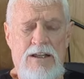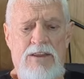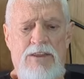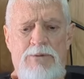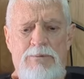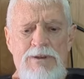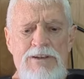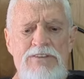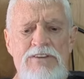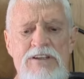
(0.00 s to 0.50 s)

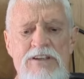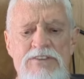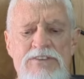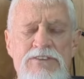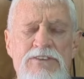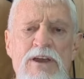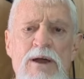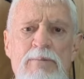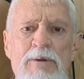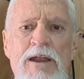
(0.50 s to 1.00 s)
The reason this
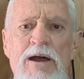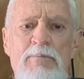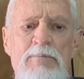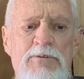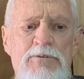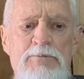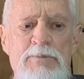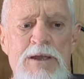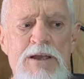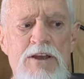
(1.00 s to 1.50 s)
is coming up
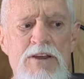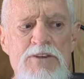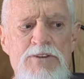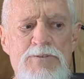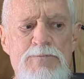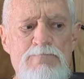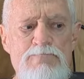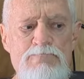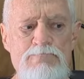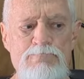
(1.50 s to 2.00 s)
is
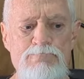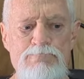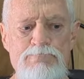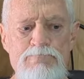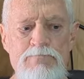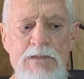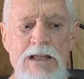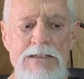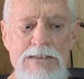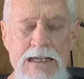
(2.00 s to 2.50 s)
because
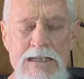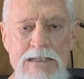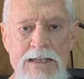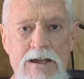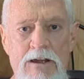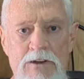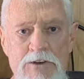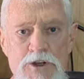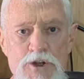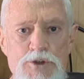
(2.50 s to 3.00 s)
lately
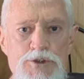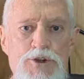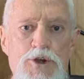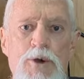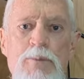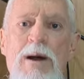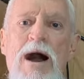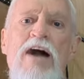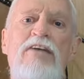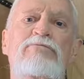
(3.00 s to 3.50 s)
on
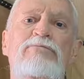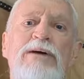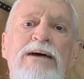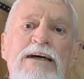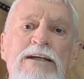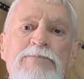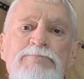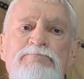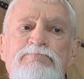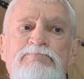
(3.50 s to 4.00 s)
YouTube, I've
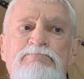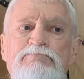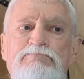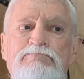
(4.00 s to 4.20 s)
been